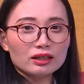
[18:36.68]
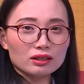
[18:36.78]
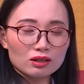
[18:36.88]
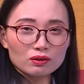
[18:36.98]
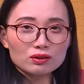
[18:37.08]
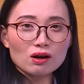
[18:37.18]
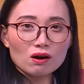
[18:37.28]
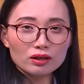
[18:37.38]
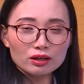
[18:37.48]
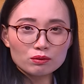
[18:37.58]
the doctor
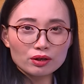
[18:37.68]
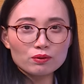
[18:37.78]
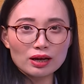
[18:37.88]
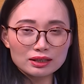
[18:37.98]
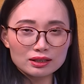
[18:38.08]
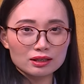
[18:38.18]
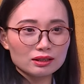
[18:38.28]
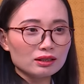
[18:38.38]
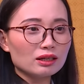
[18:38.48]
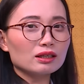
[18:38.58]
only requested
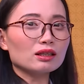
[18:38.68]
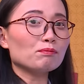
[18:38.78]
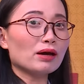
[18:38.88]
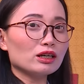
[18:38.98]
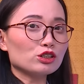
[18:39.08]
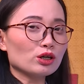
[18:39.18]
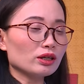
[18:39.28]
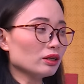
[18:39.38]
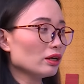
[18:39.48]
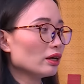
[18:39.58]
the
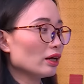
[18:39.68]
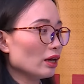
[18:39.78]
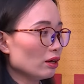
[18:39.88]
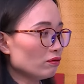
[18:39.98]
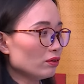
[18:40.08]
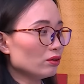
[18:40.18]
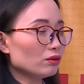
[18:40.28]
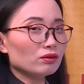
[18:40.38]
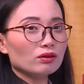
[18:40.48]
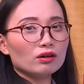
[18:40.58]
patient, if you
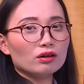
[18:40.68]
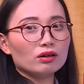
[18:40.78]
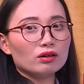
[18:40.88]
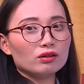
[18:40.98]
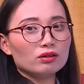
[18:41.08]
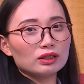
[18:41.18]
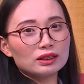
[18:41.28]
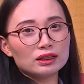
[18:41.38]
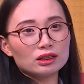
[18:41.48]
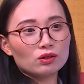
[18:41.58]
Your,
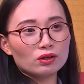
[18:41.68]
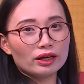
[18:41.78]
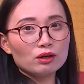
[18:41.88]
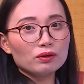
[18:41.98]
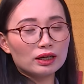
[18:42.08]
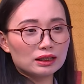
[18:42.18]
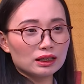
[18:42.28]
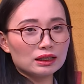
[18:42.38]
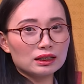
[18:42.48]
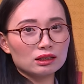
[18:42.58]
your illness
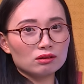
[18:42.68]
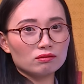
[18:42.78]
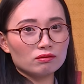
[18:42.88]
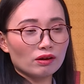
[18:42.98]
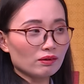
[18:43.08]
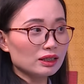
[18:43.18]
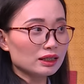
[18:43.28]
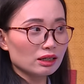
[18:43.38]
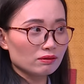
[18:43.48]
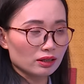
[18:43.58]
is very
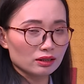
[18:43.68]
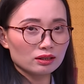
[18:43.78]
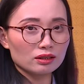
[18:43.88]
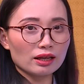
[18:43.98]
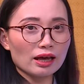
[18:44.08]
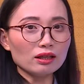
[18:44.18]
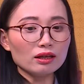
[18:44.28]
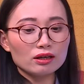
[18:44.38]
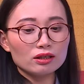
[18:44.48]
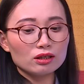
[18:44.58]
serious, then
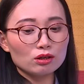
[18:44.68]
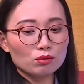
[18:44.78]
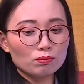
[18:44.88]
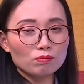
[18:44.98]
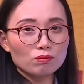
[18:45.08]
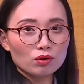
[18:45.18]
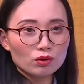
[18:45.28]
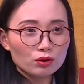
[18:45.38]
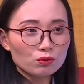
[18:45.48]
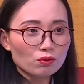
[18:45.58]
you,
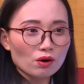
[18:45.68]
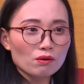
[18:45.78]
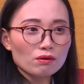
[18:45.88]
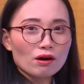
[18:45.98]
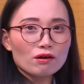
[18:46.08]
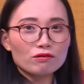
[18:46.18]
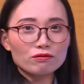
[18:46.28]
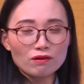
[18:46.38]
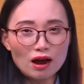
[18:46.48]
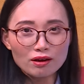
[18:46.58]
you grow
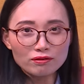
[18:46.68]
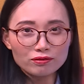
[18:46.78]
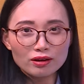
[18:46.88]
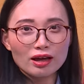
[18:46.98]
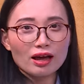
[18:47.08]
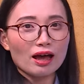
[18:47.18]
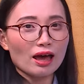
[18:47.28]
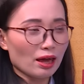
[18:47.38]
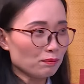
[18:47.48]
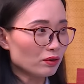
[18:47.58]
five
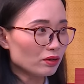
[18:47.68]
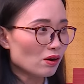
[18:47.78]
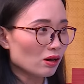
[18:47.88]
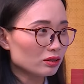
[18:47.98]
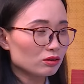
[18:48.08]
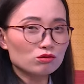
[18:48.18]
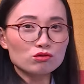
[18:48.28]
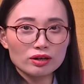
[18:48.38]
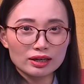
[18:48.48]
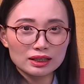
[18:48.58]
apricot
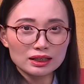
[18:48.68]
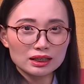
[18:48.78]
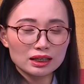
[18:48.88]
trees